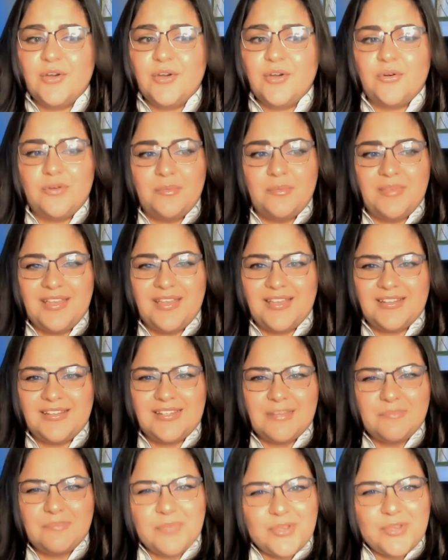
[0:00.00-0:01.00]
or
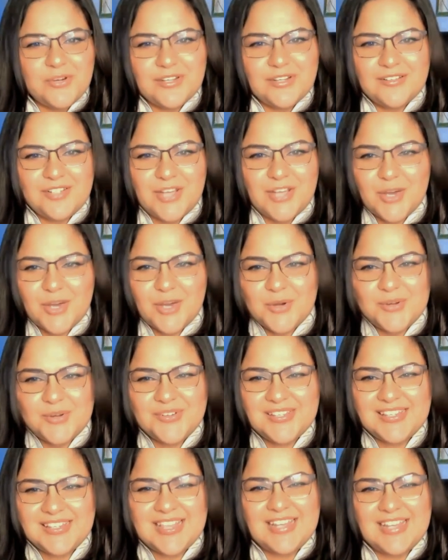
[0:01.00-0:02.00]
dip your
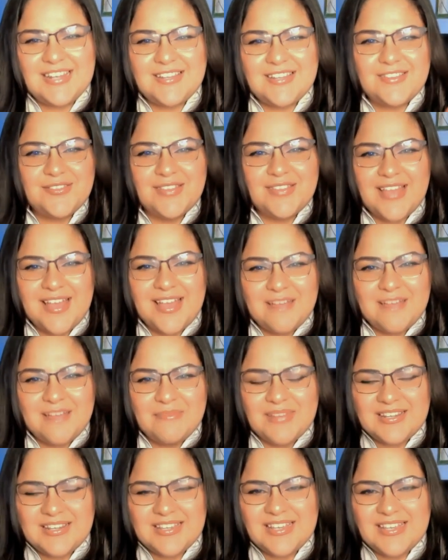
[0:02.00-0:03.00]
toes into that
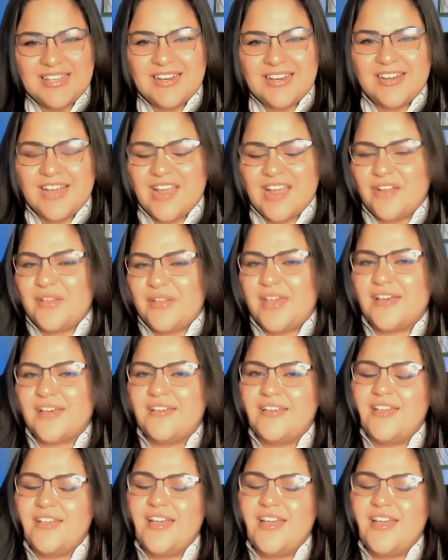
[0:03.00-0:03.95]
particular area,